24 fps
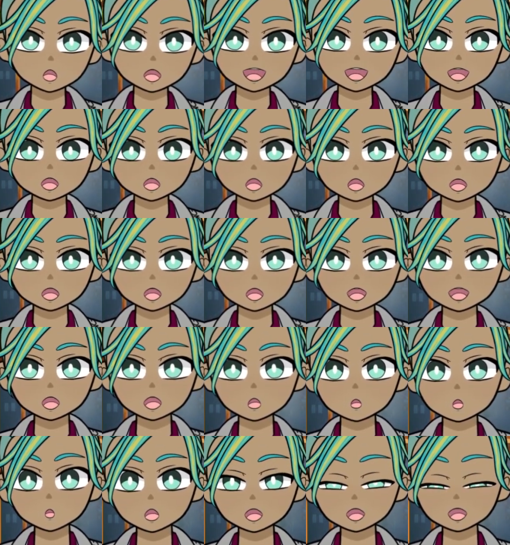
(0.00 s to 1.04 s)
and yes,
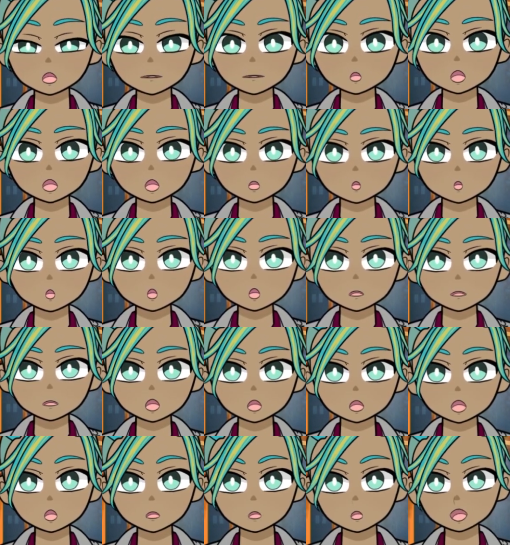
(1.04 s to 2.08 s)
you can write lore about them